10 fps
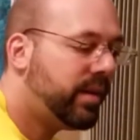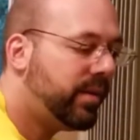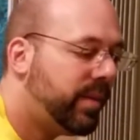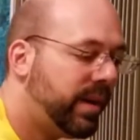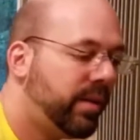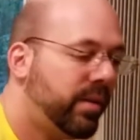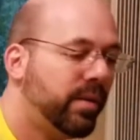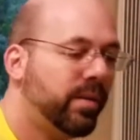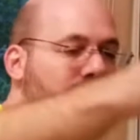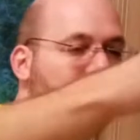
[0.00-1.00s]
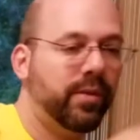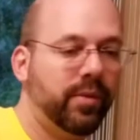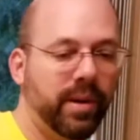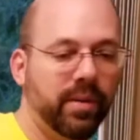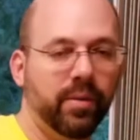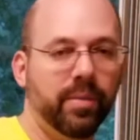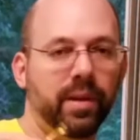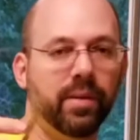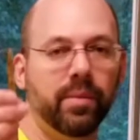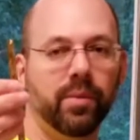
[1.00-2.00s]
A regular spiral
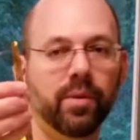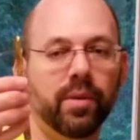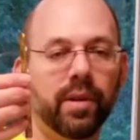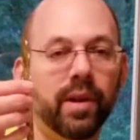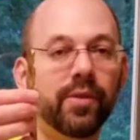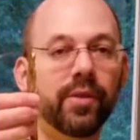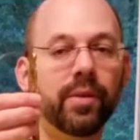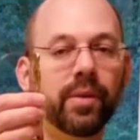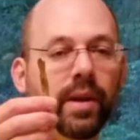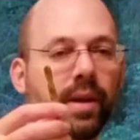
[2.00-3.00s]
bit will work also.